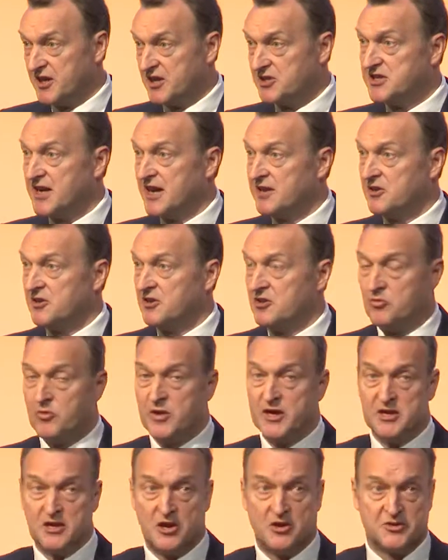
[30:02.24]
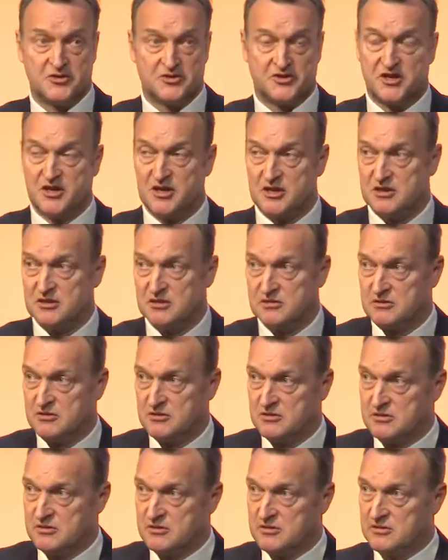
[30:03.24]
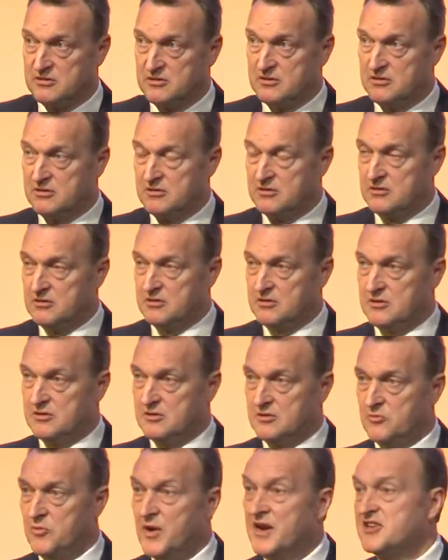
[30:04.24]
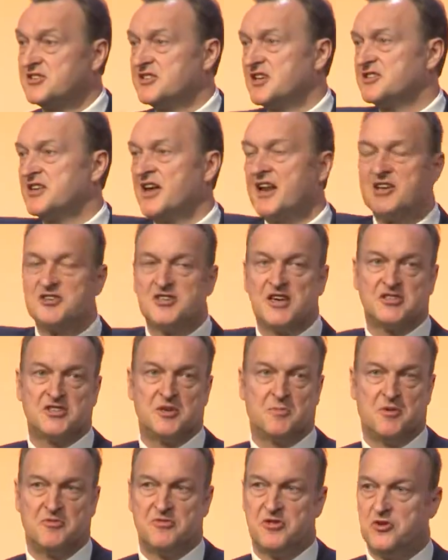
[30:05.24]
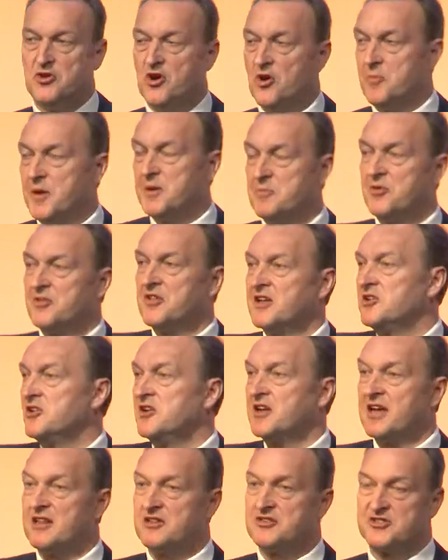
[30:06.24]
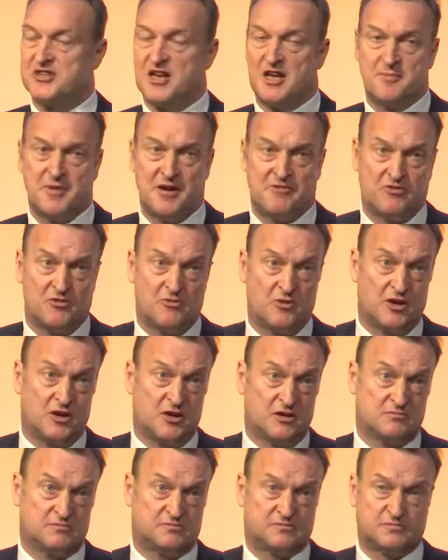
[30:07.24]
the agenda that we know and see. When it says NHS above the door, people think you get the same everywhere.